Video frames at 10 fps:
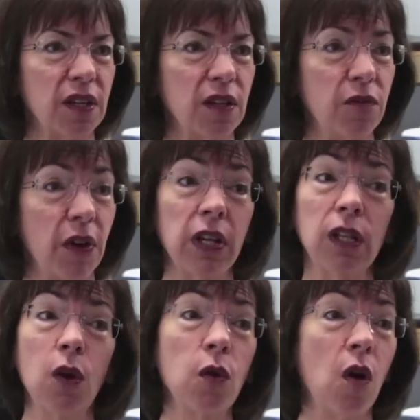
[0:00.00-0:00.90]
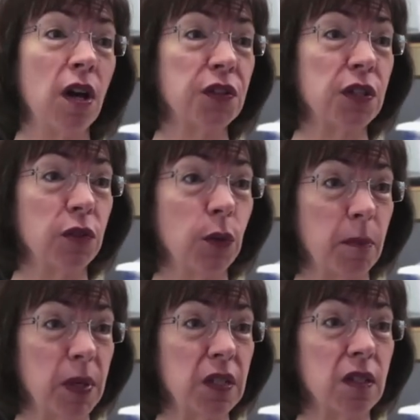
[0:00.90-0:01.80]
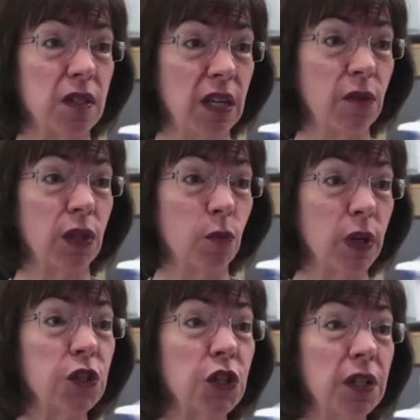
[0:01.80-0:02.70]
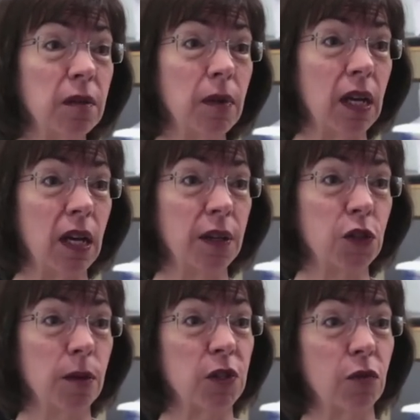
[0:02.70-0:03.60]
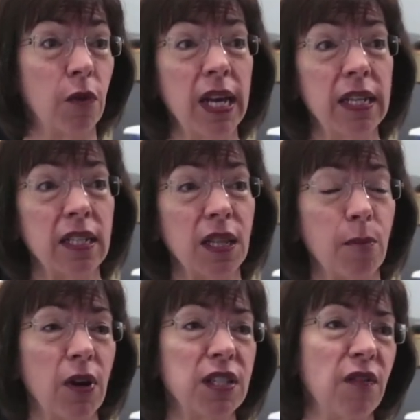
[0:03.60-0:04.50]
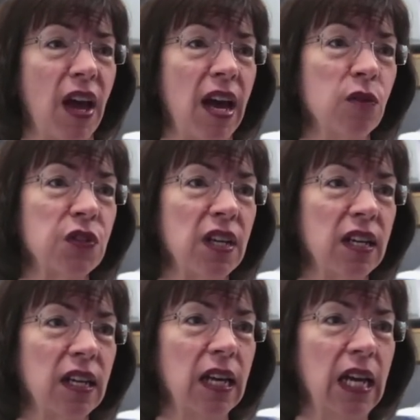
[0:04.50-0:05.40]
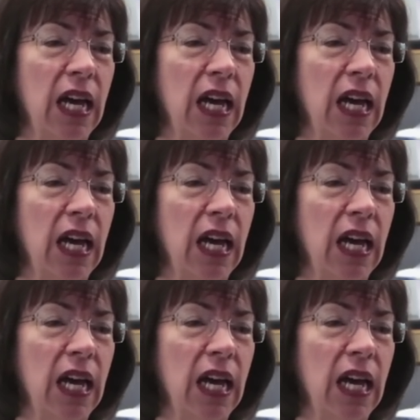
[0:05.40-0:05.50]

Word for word: a very low cost of doing business here in the region uh, in terms of rent and the price of housing.